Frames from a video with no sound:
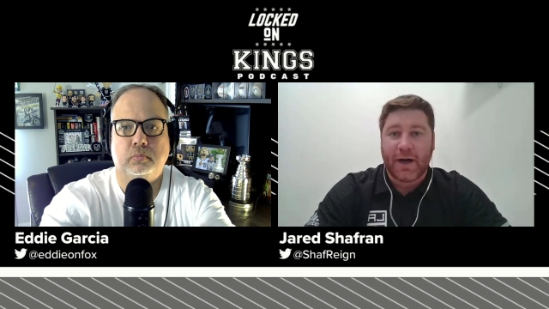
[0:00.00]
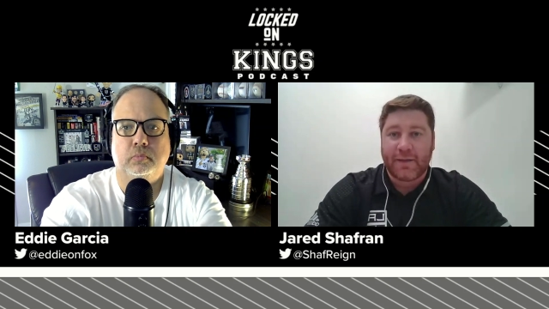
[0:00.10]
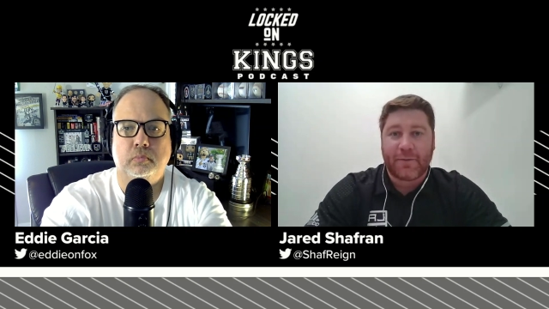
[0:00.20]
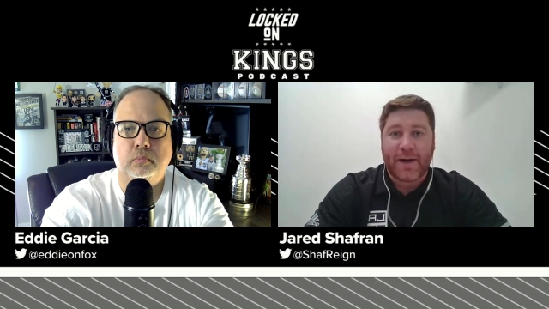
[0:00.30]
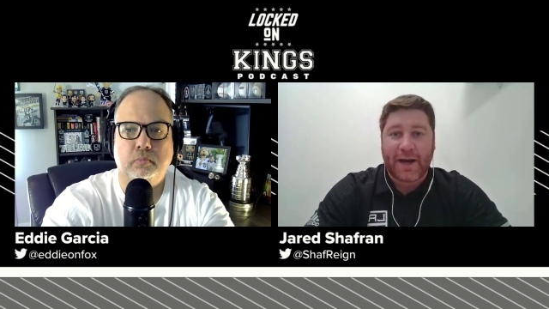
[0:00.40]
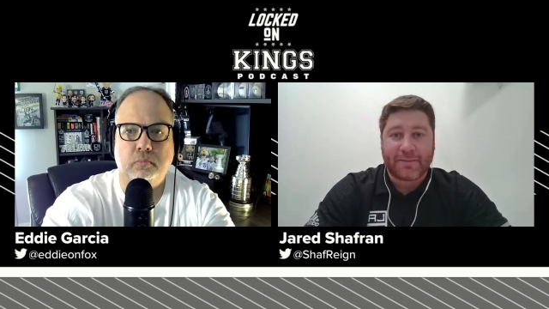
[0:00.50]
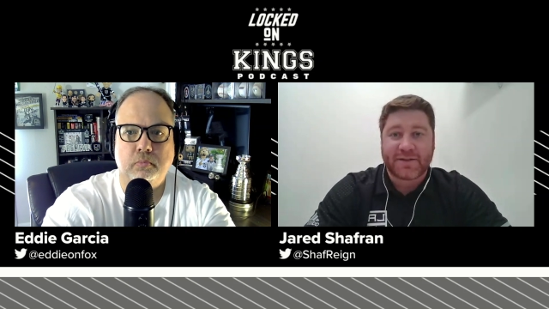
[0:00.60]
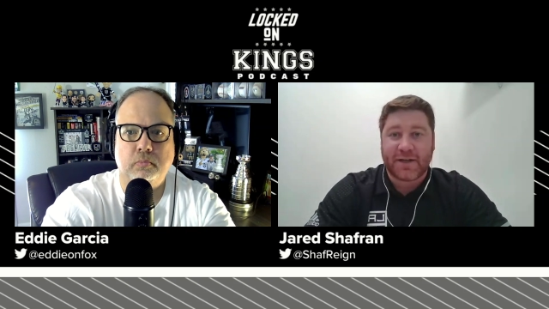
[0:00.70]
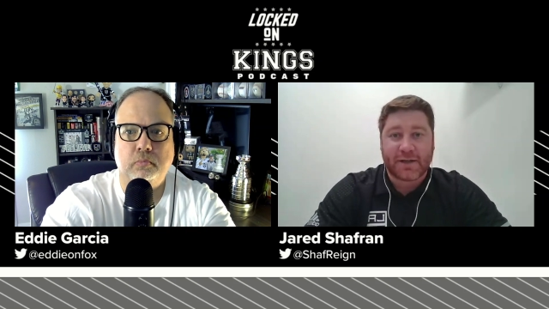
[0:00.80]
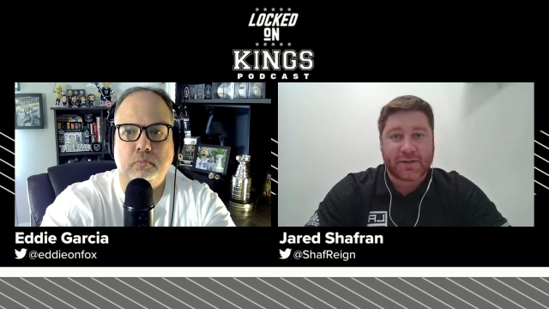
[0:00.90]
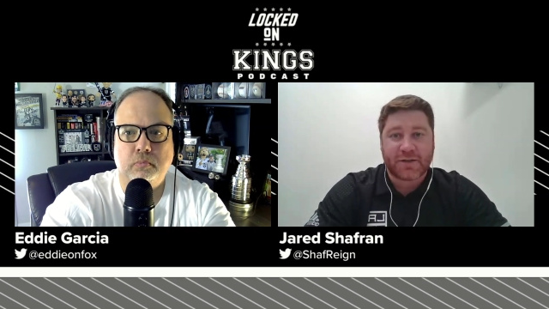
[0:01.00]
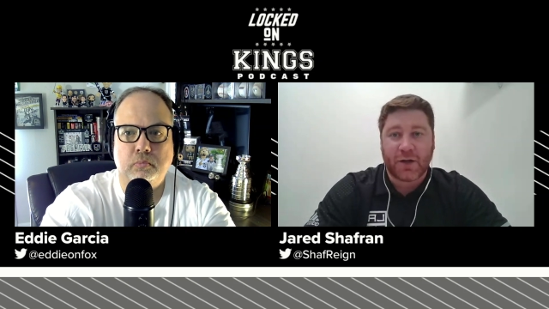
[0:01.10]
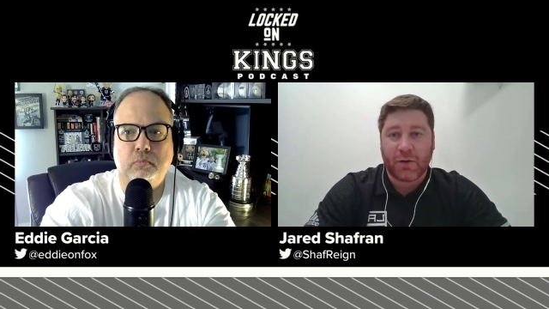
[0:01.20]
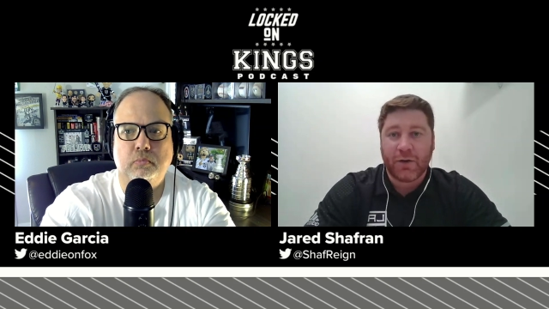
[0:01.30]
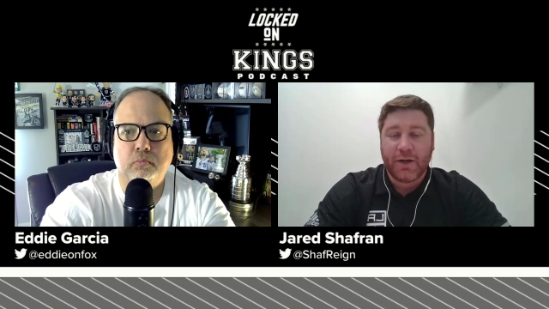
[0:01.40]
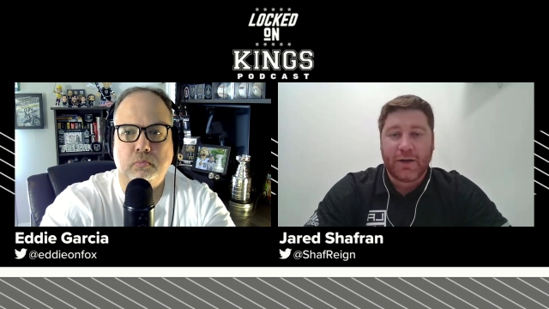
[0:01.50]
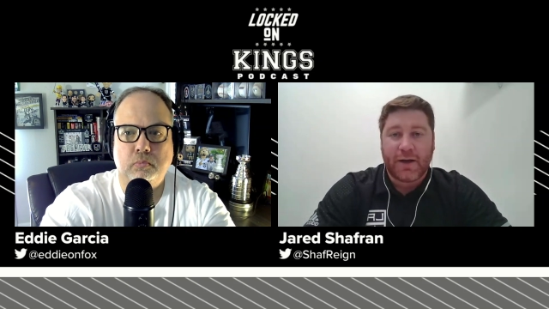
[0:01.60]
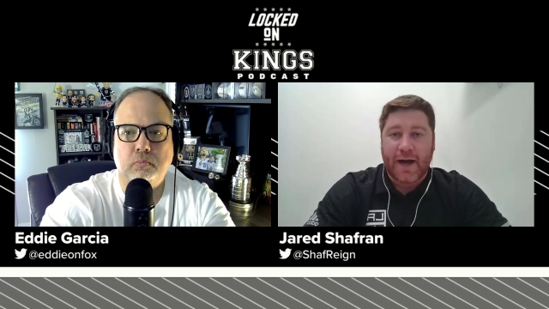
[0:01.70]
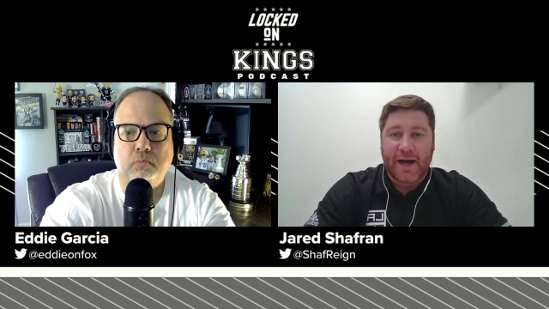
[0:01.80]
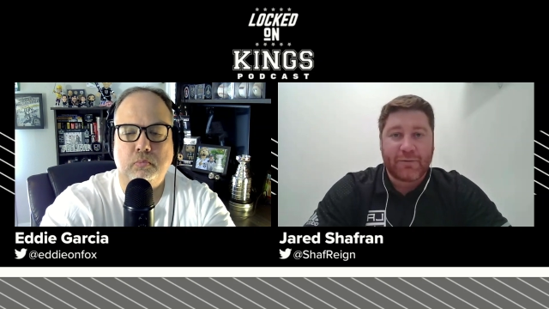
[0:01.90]
Speaker 1: on their bottom six. So
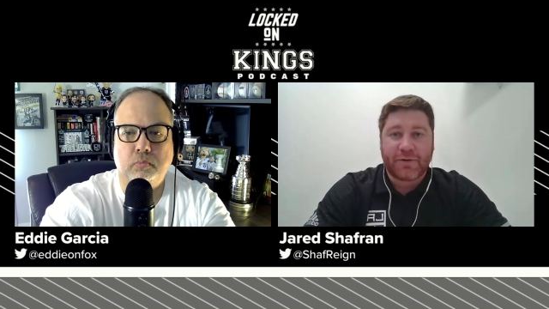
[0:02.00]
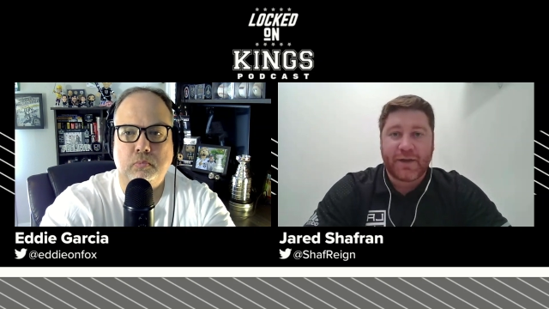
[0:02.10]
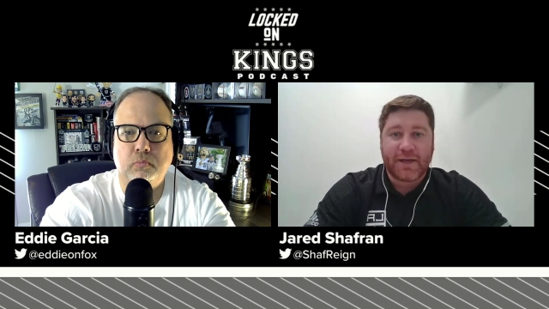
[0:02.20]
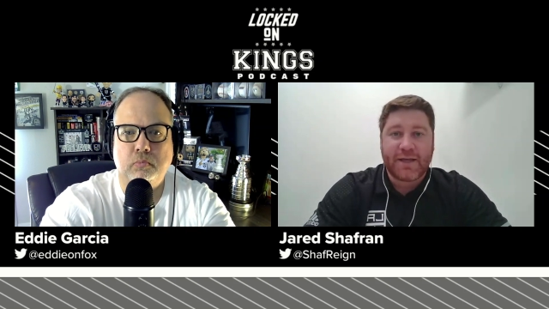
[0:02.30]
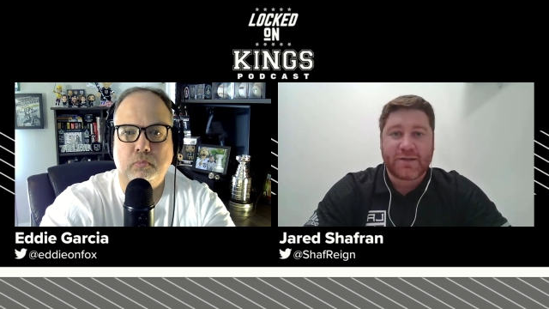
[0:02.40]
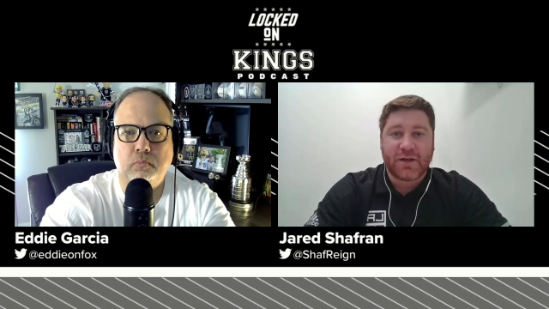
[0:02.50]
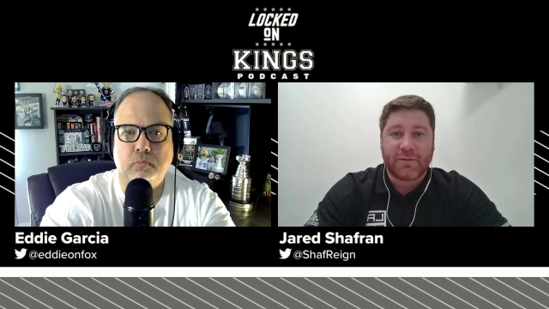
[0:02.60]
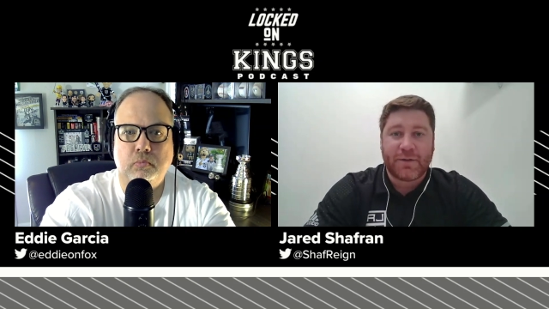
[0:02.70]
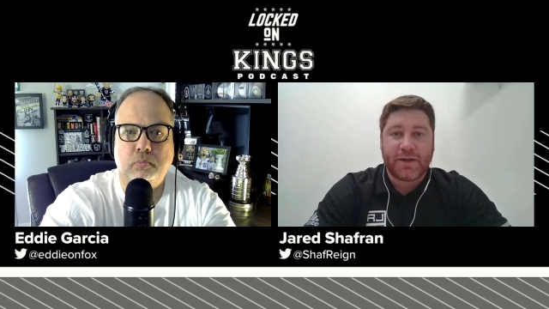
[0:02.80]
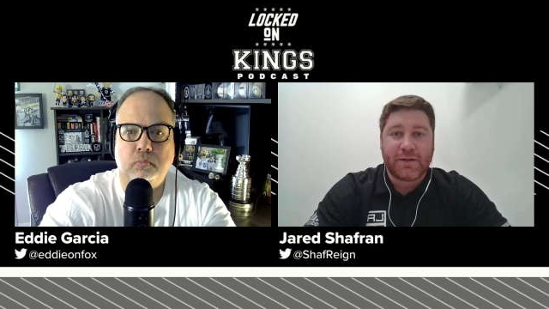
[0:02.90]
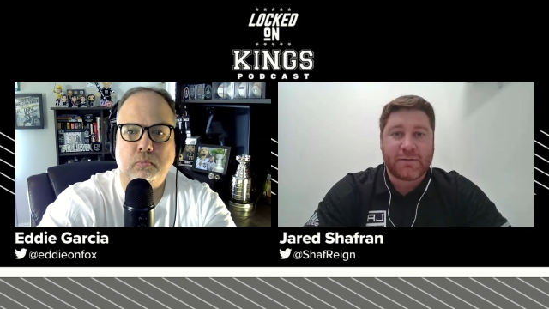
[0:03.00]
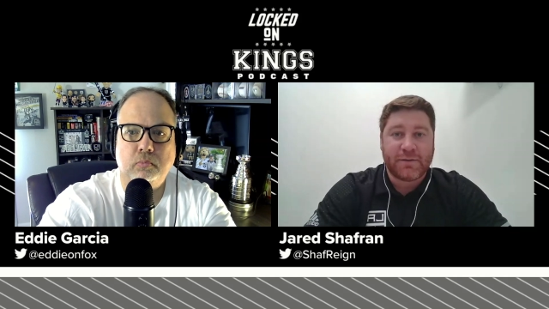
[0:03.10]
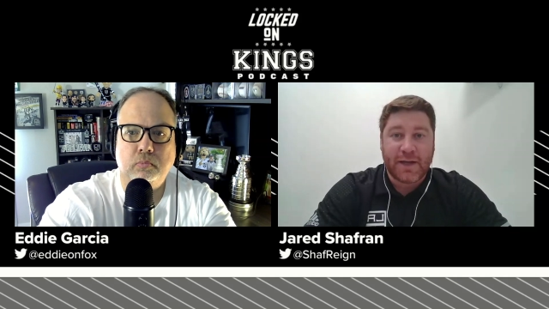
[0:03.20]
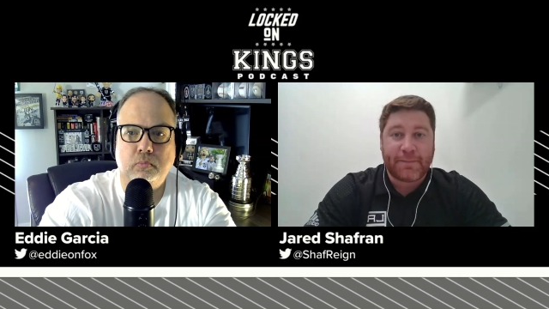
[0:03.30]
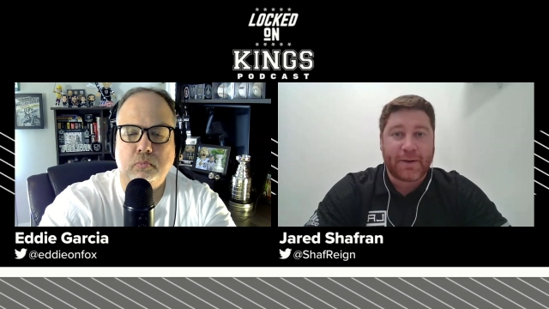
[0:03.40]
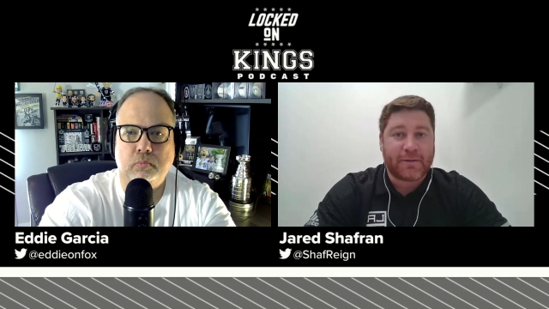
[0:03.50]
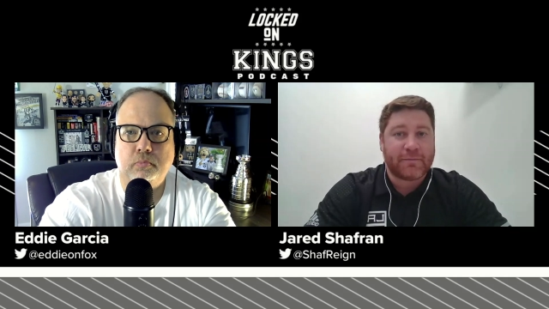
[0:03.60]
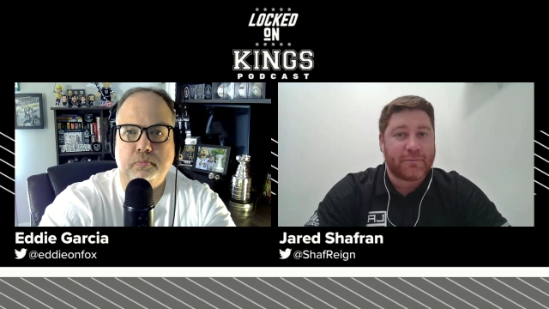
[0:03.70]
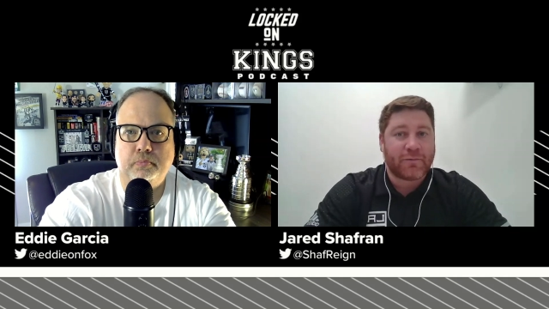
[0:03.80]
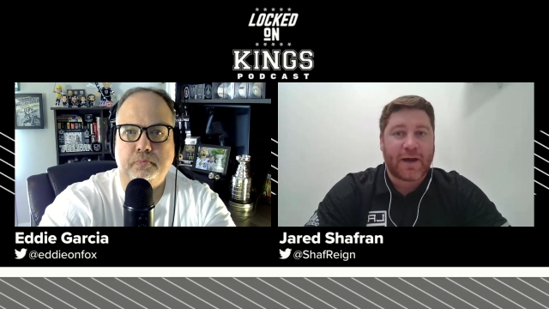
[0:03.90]
I would think he's going to be
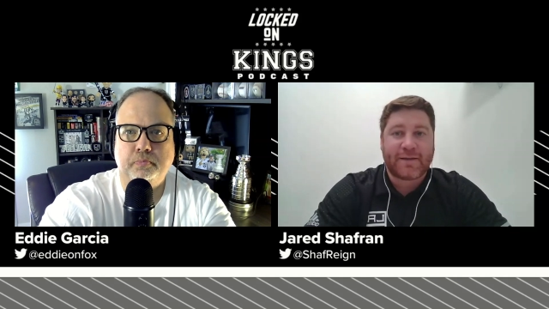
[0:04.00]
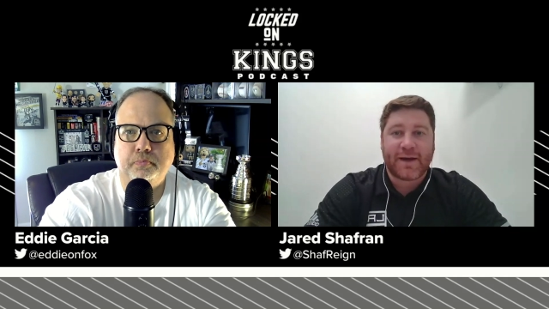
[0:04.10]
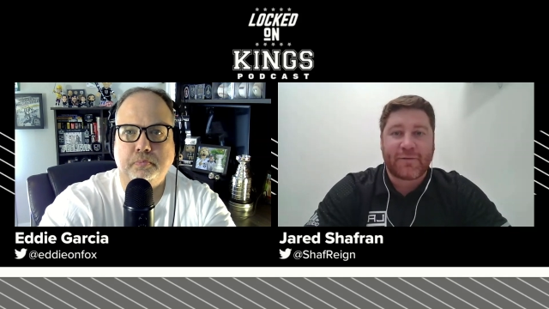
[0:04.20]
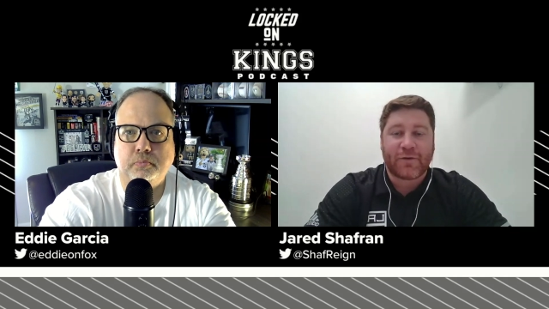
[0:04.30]
nipping right there